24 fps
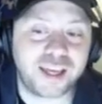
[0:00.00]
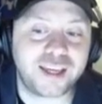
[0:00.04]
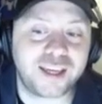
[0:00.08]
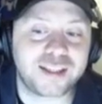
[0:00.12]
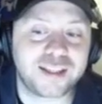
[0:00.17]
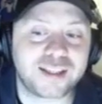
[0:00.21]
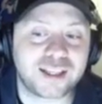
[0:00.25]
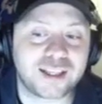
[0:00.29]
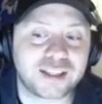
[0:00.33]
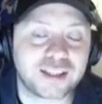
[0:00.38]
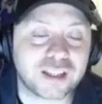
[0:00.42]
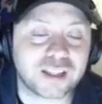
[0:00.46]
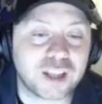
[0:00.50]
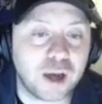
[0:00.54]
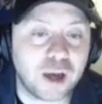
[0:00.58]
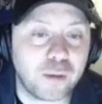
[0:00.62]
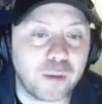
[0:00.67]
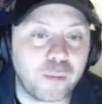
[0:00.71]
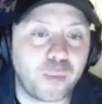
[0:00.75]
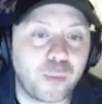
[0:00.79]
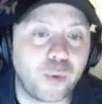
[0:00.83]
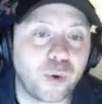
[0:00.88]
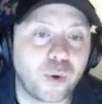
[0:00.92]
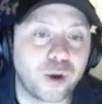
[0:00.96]
is at
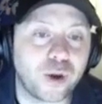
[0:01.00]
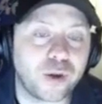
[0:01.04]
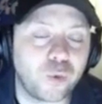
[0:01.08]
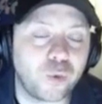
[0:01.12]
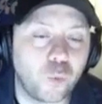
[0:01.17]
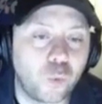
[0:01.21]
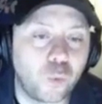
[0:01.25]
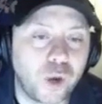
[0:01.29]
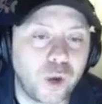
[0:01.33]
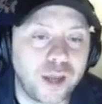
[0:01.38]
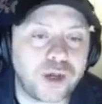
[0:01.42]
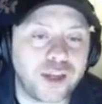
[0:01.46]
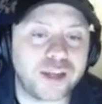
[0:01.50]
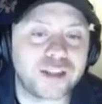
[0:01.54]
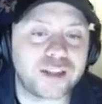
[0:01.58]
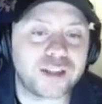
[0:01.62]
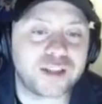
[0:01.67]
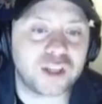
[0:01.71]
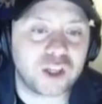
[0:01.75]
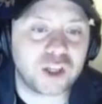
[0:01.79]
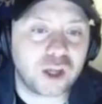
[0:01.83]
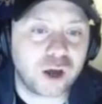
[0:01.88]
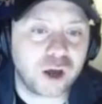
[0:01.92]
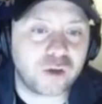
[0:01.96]
some point, when is
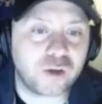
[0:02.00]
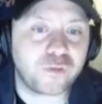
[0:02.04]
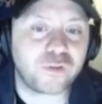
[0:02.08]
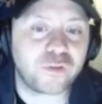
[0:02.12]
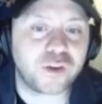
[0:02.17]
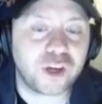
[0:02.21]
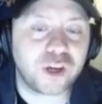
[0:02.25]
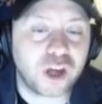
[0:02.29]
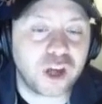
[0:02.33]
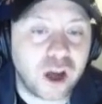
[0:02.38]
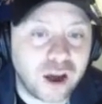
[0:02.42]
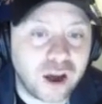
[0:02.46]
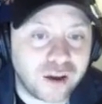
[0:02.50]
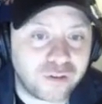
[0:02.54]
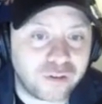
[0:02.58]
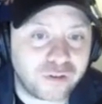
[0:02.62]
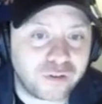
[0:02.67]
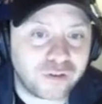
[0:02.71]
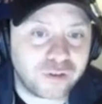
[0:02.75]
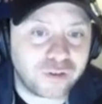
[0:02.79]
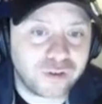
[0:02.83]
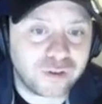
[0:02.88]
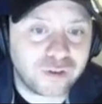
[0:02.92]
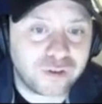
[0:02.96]
enough enough?